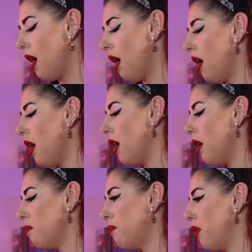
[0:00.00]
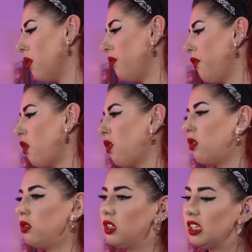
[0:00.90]
Um, but
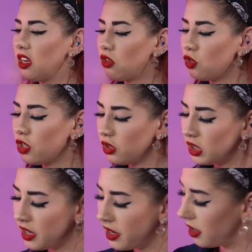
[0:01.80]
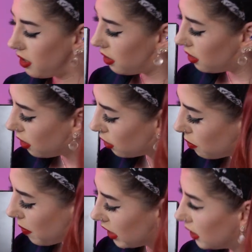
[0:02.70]
for single shooter
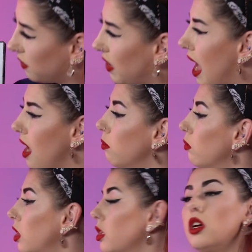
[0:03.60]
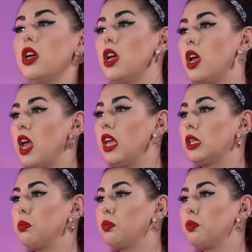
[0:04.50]
competitive games, it's a